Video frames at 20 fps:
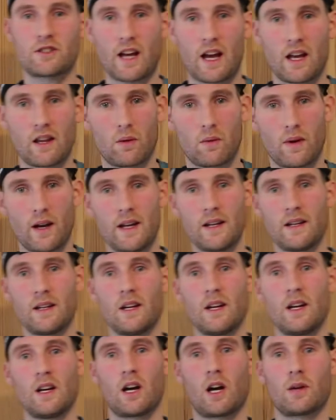out of the way,
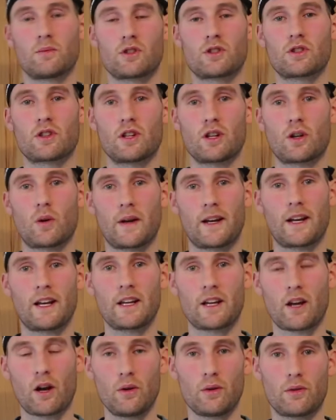I'm just going to quickly
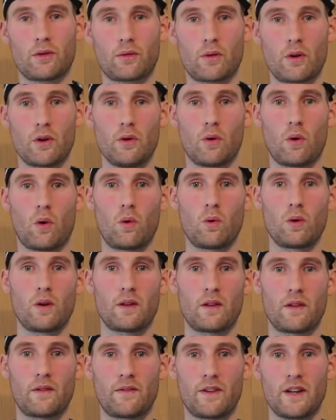go through all
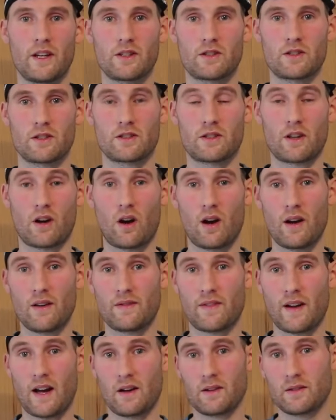of the features that I
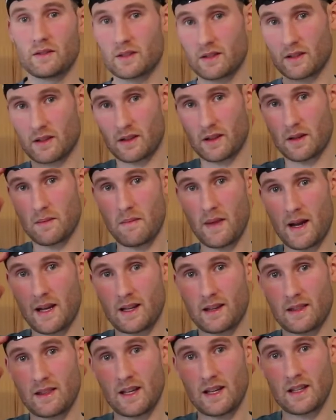found that
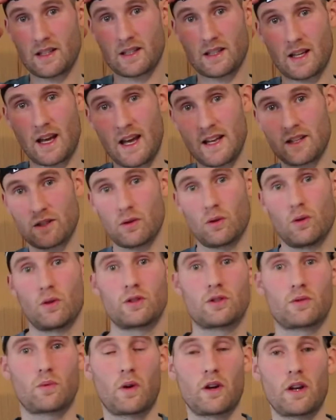make this head
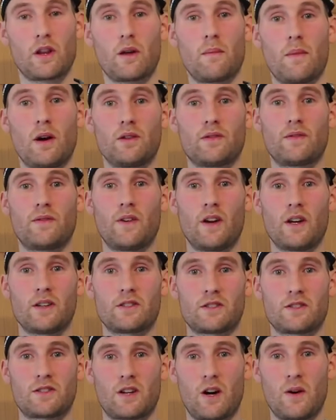torch one of the most
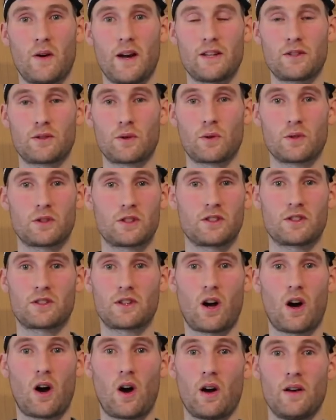versatile head torches
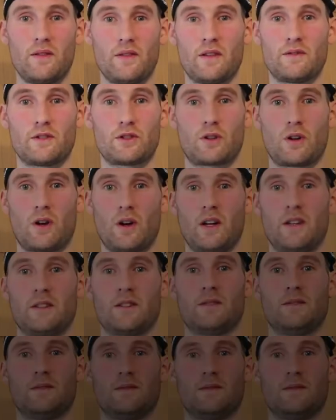that I've ever tried.